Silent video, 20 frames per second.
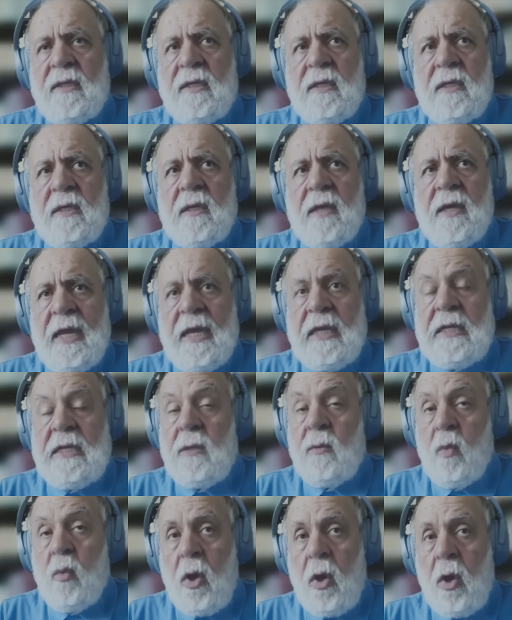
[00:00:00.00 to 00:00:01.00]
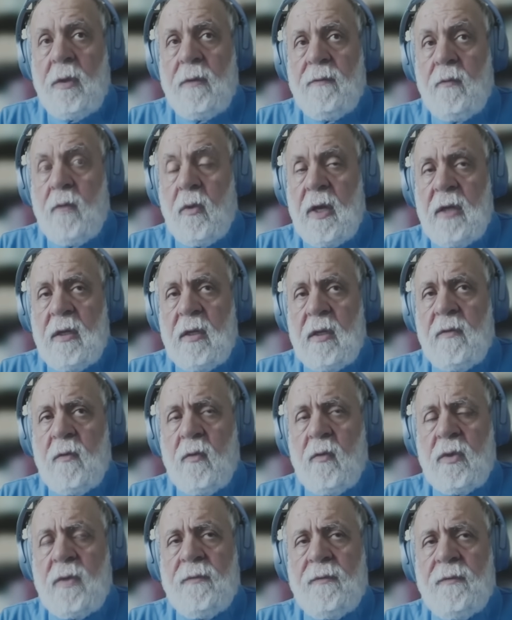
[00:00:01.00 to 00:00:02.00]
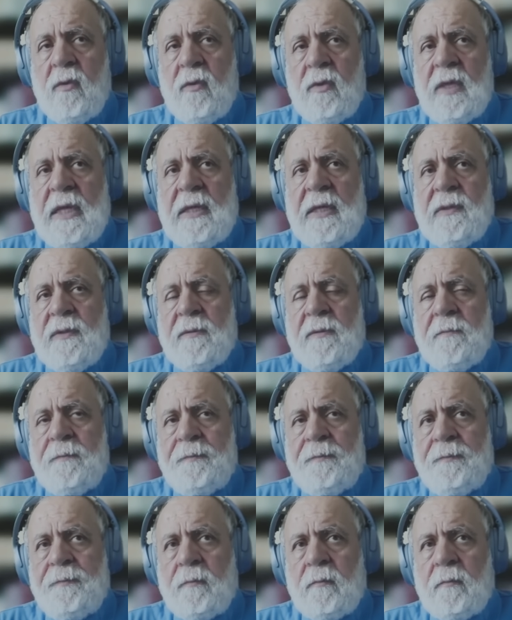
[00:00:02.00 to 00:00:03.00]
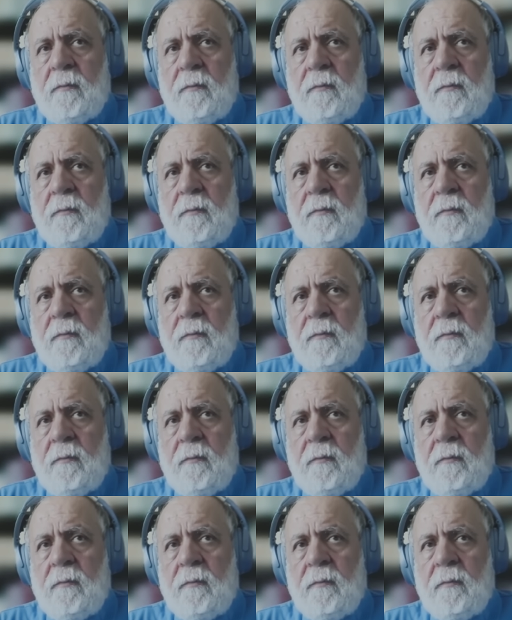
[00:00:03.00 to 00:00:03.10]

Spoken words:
1981, 444 days.